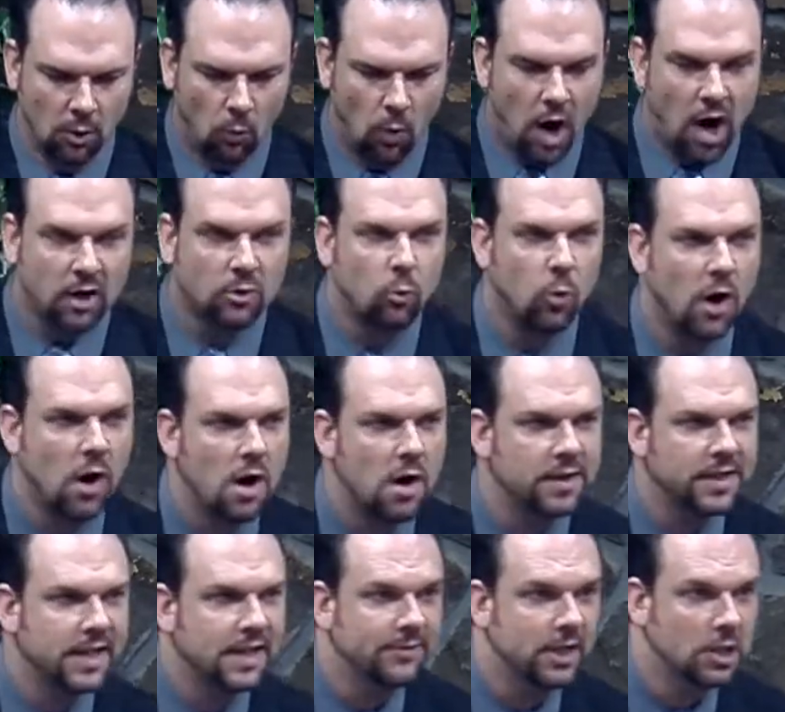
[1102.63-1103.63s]
Walk
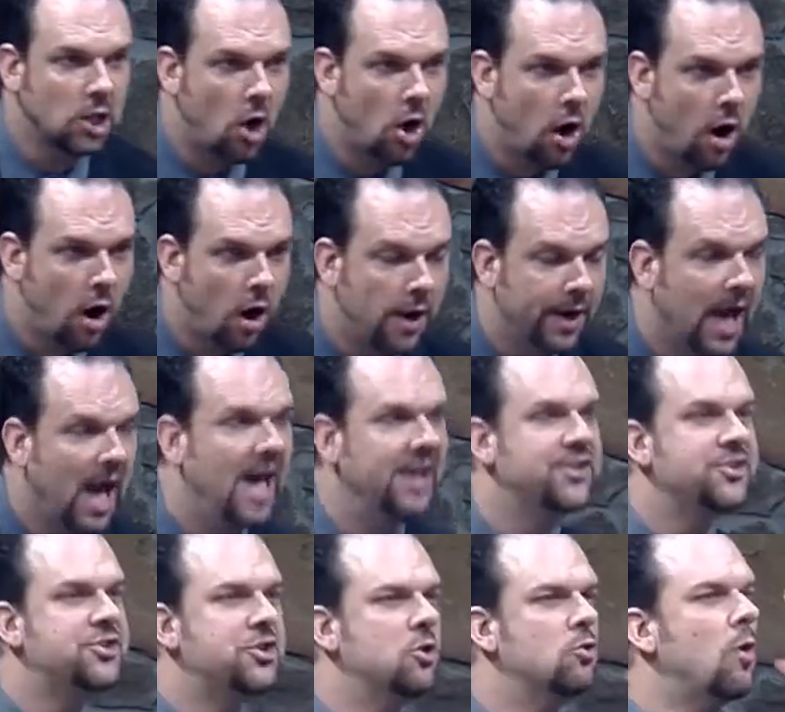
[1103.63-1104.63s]
worthy of the Lord
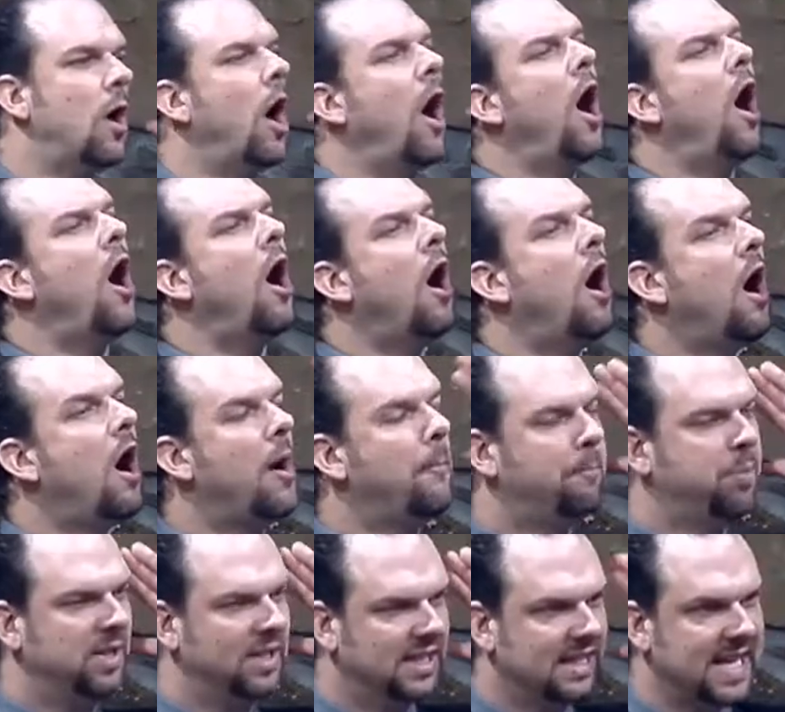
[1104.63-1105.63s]
unto all
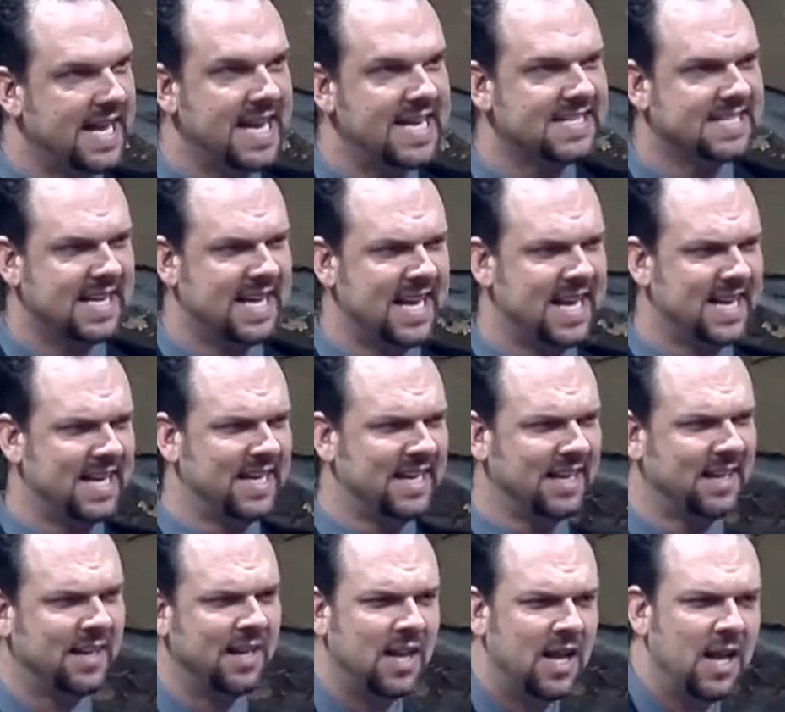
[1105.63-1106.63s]

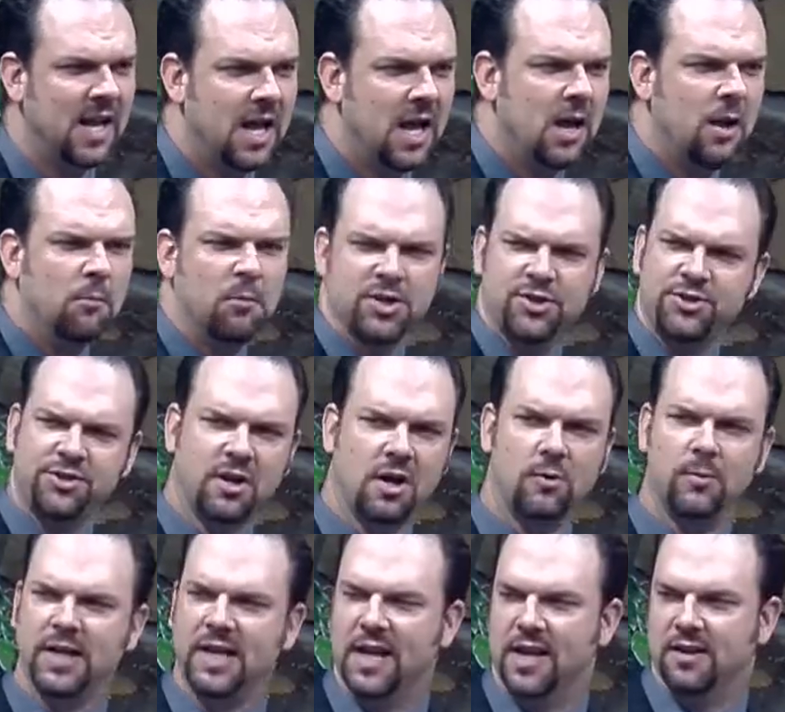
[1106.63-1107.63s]
pleasing. But you
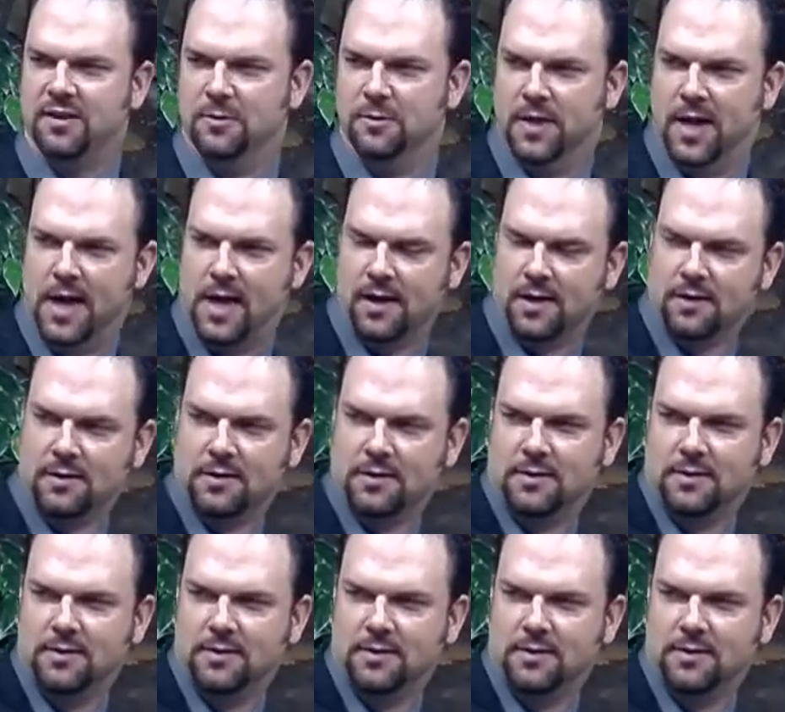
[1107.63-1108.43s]
know, we can't do that.